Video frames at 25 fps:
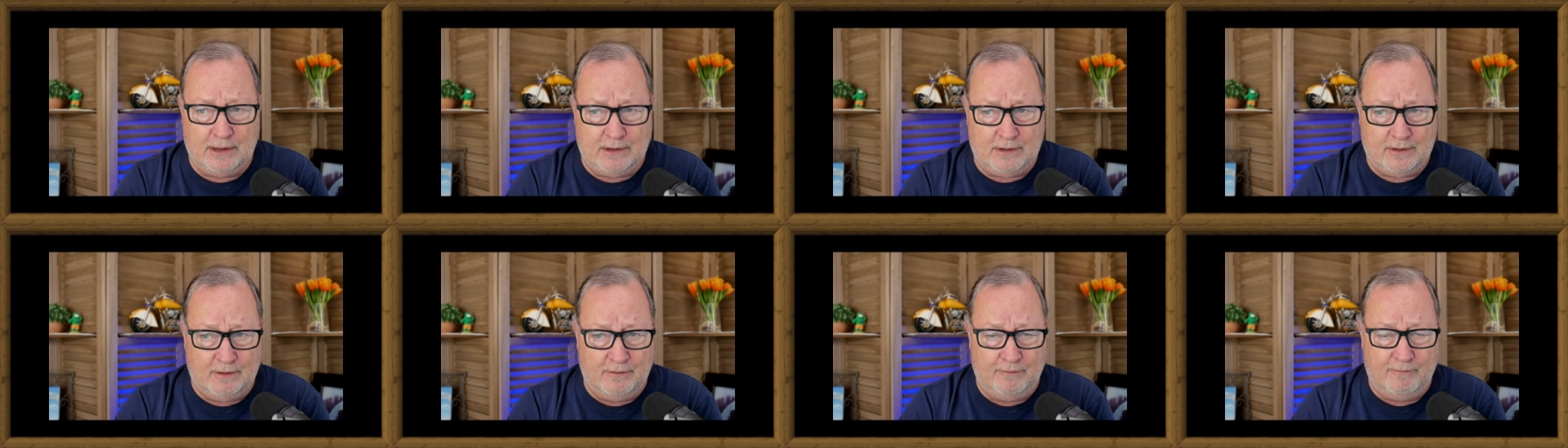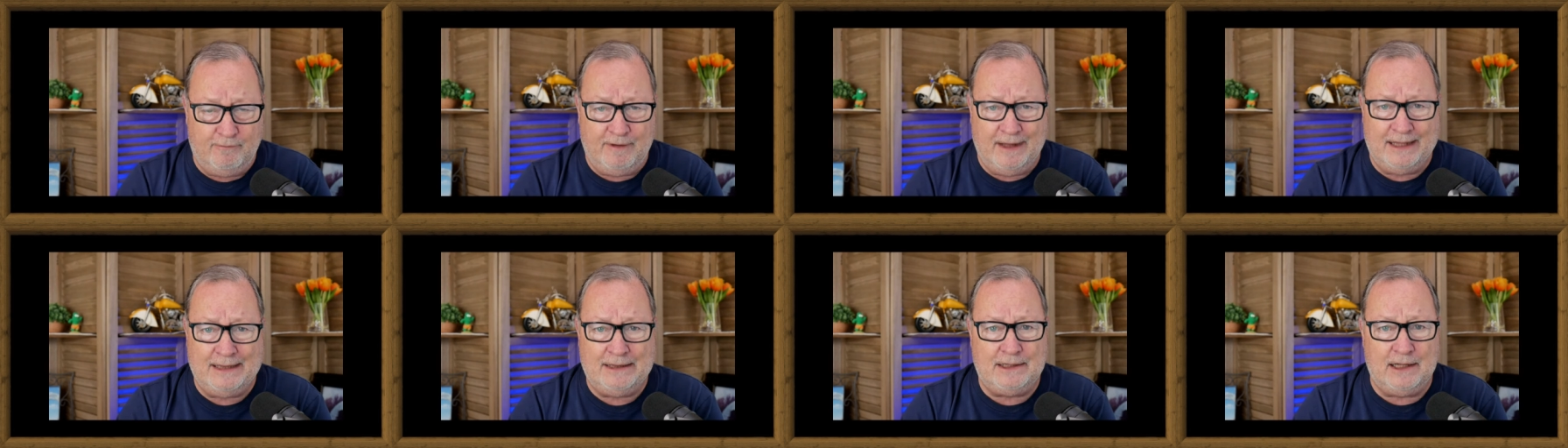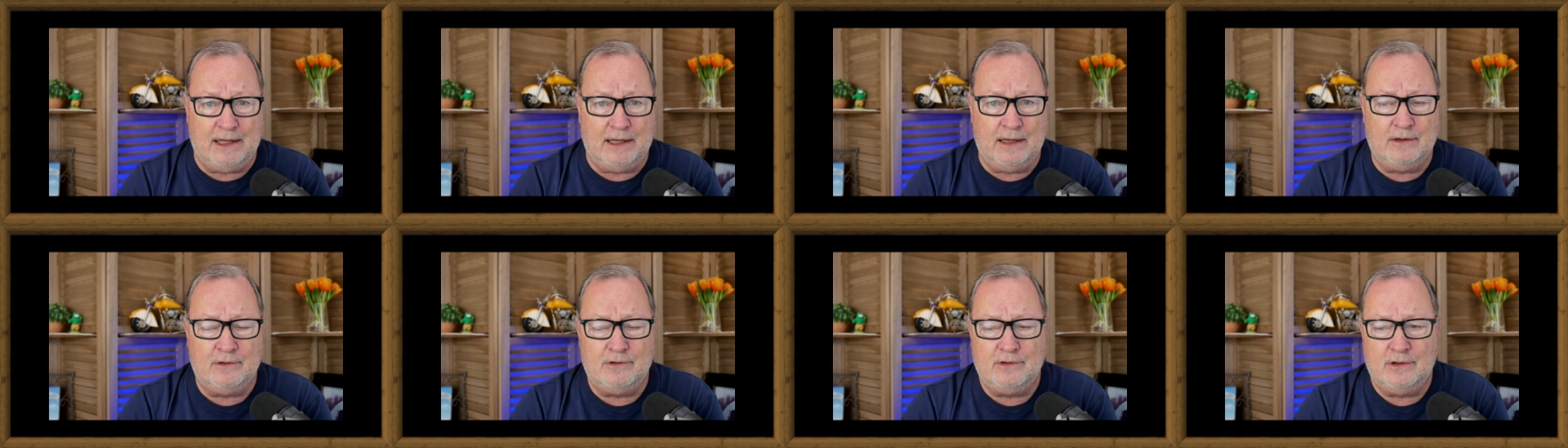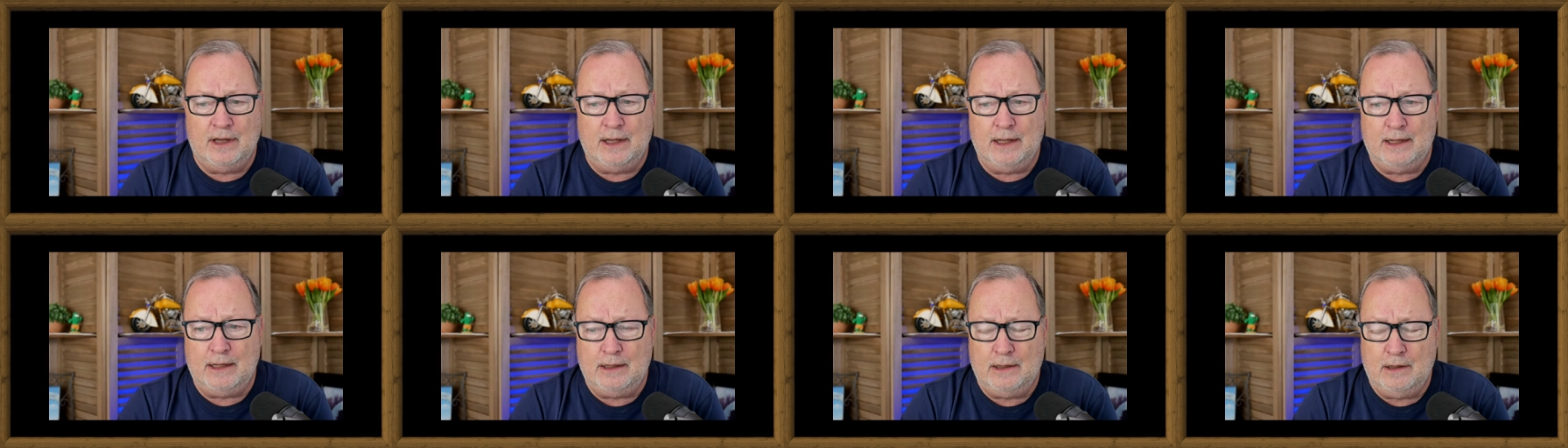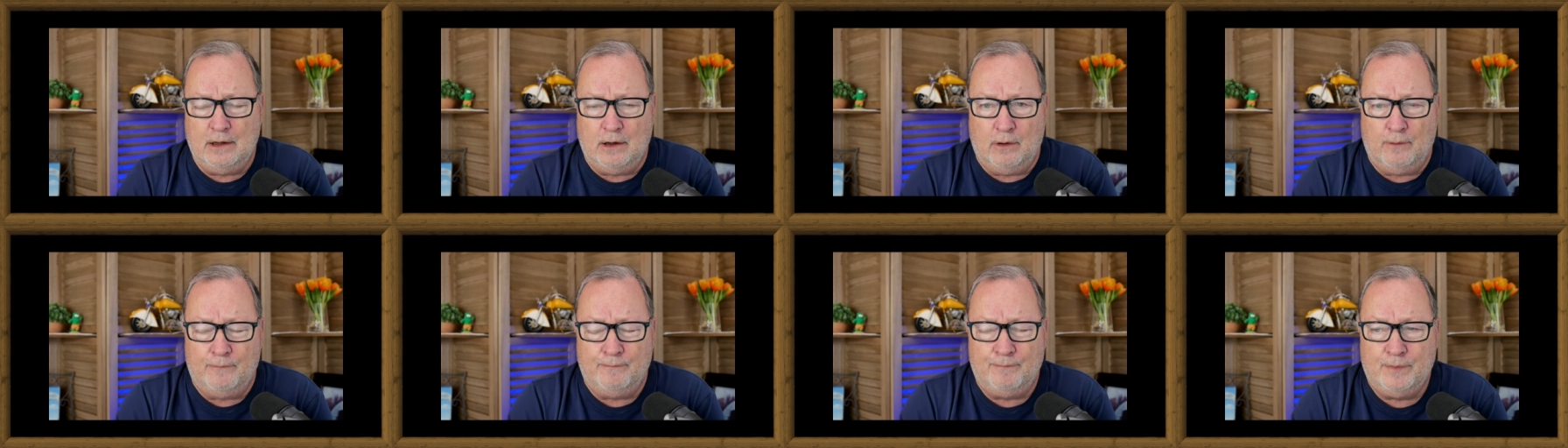it and venting, saying, you
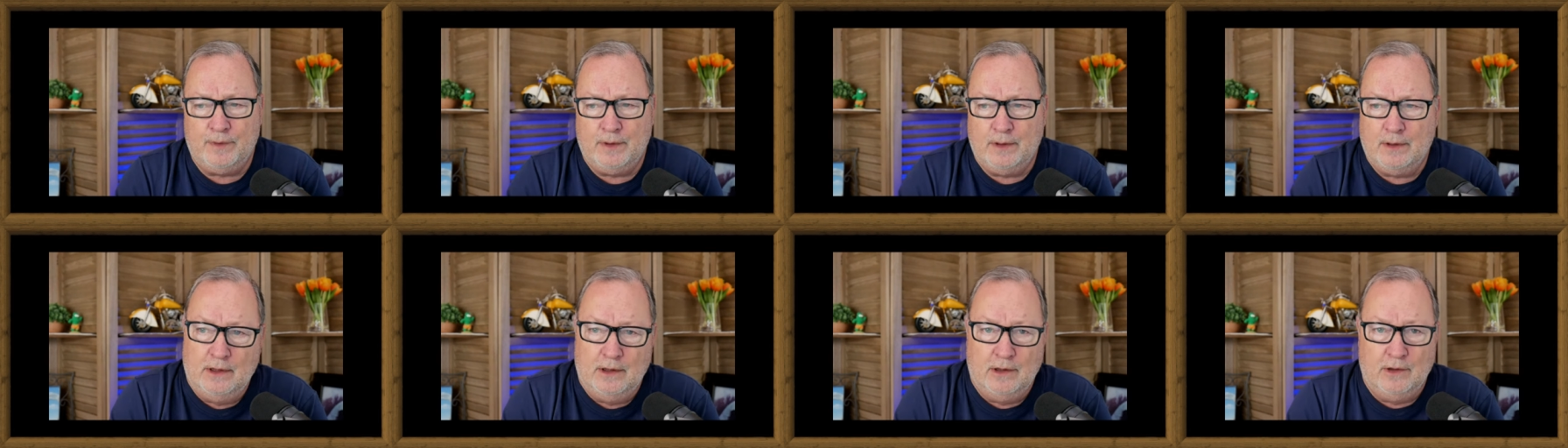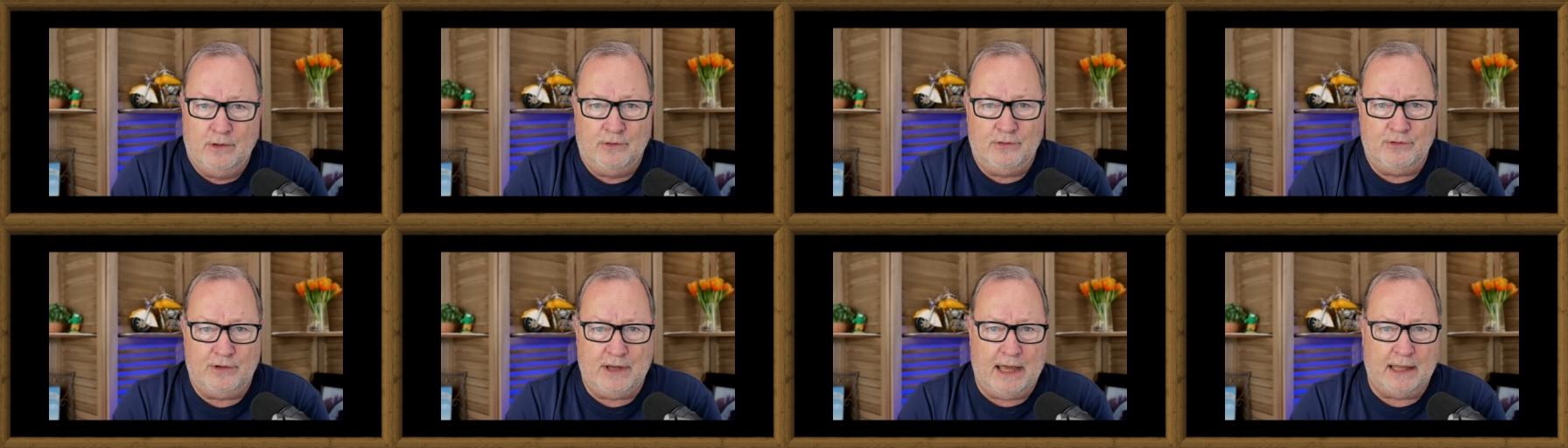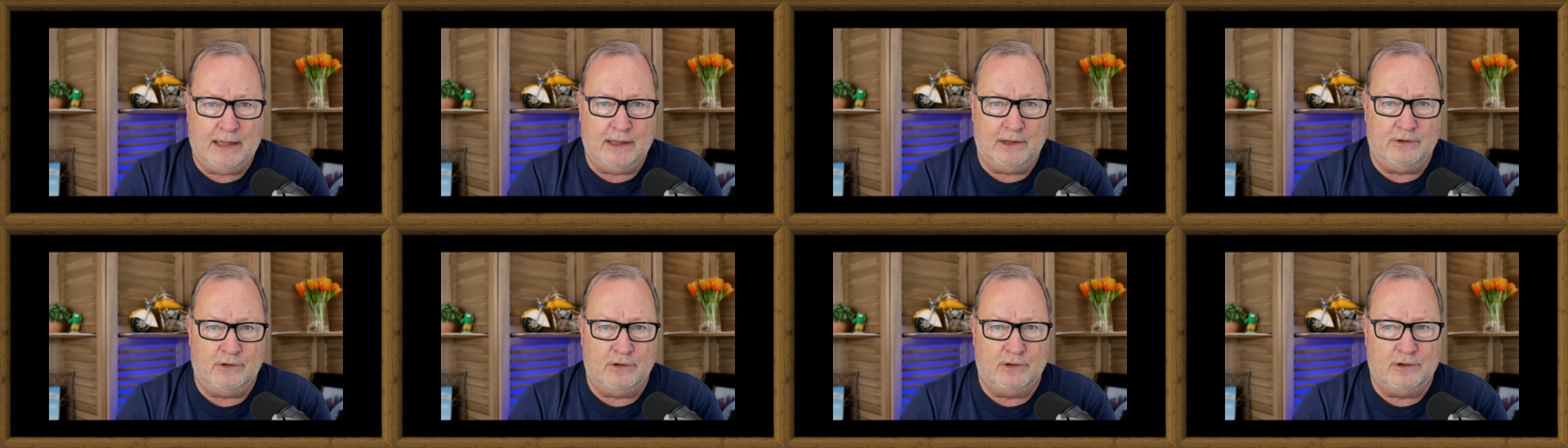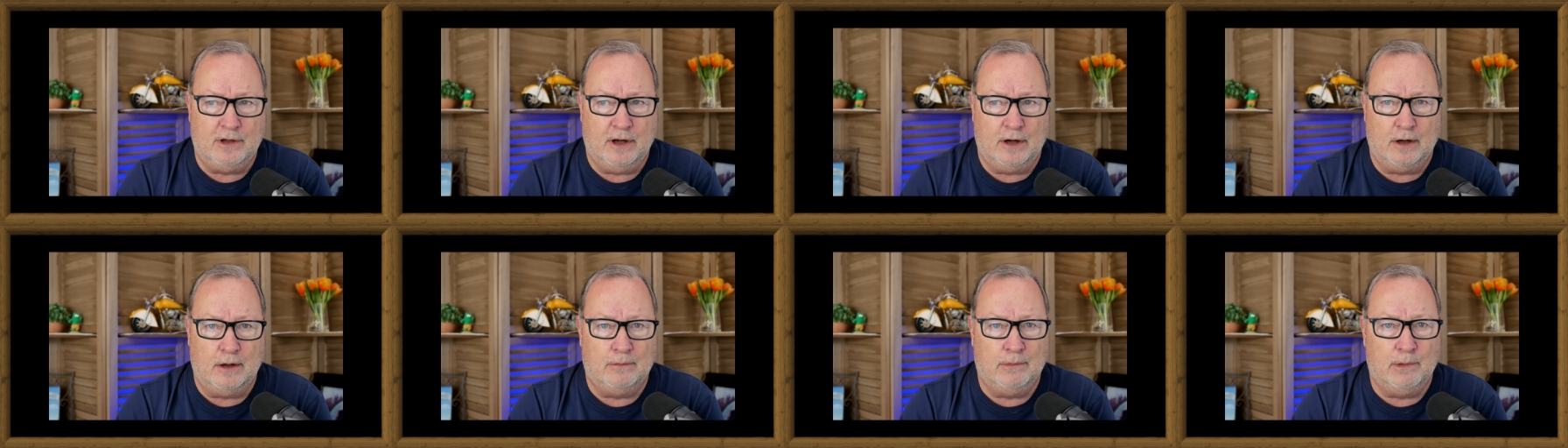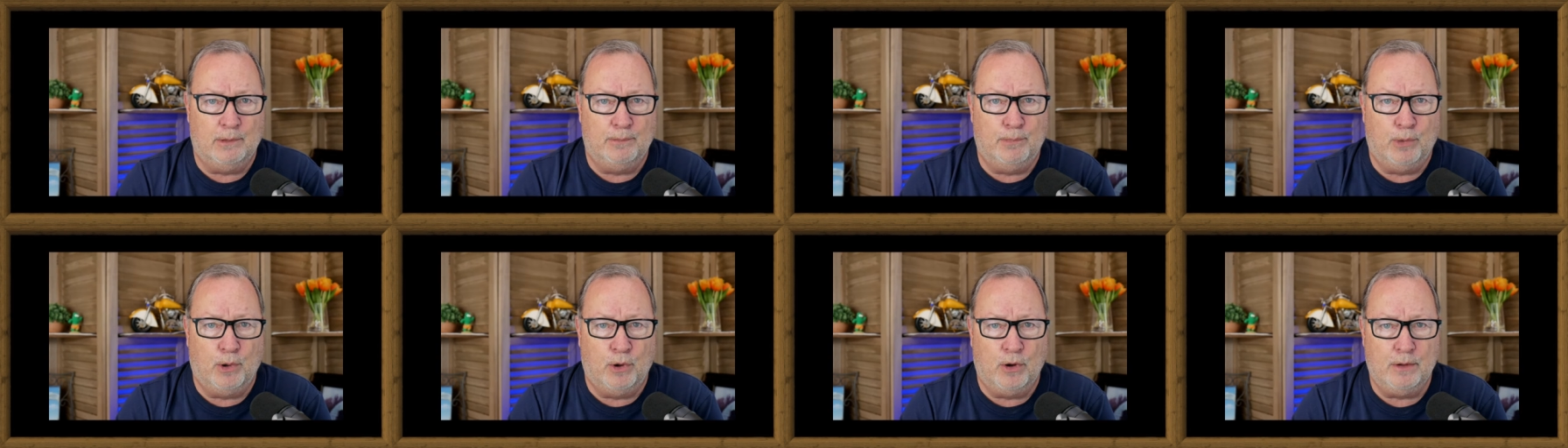know, Sally's a
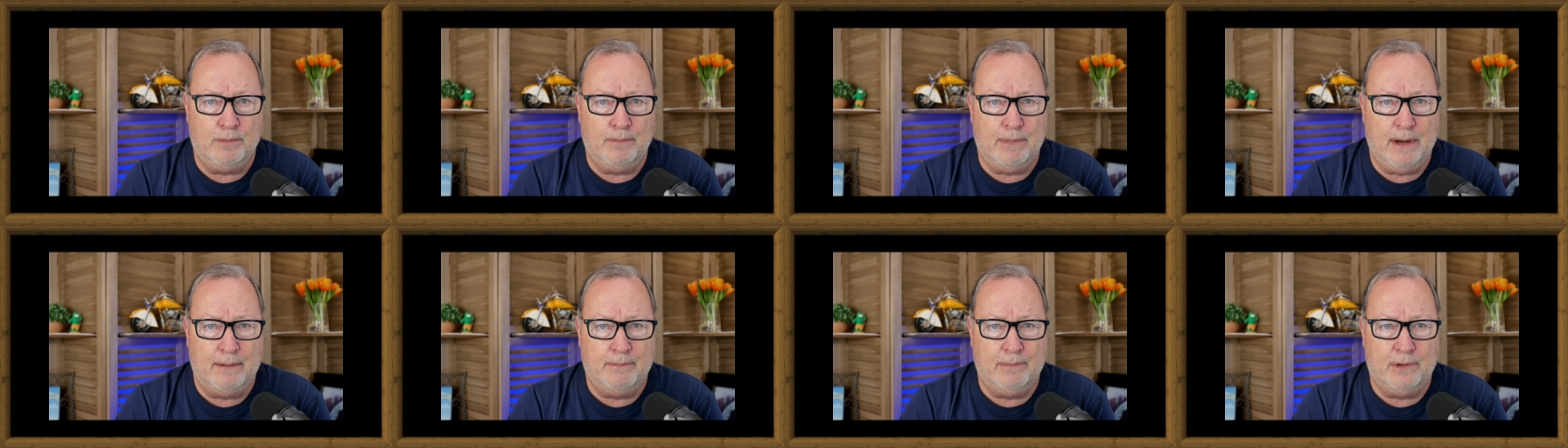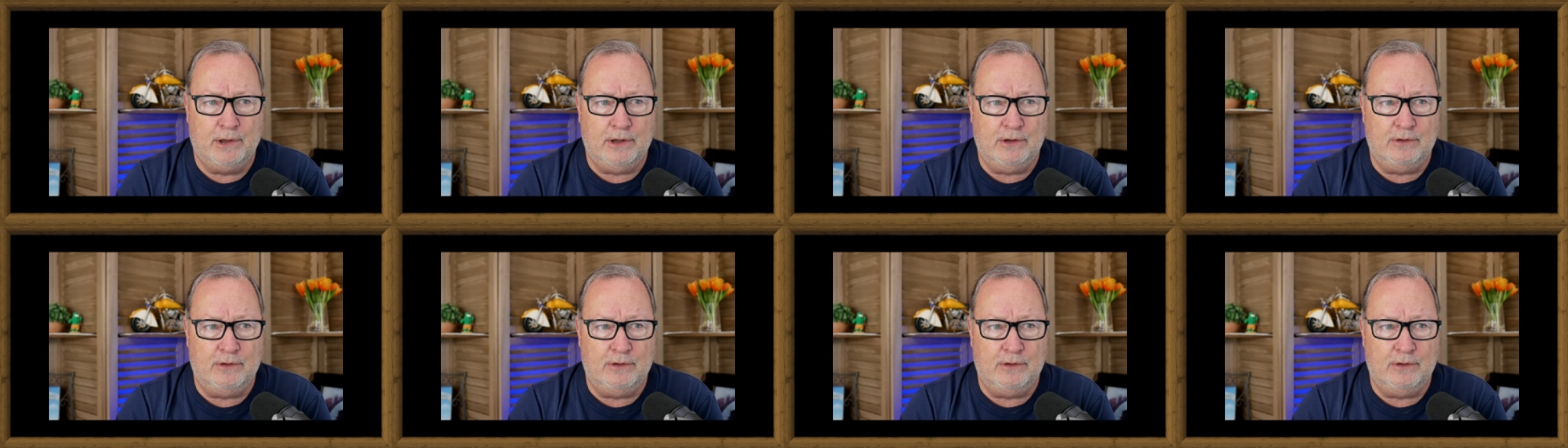terrible board member.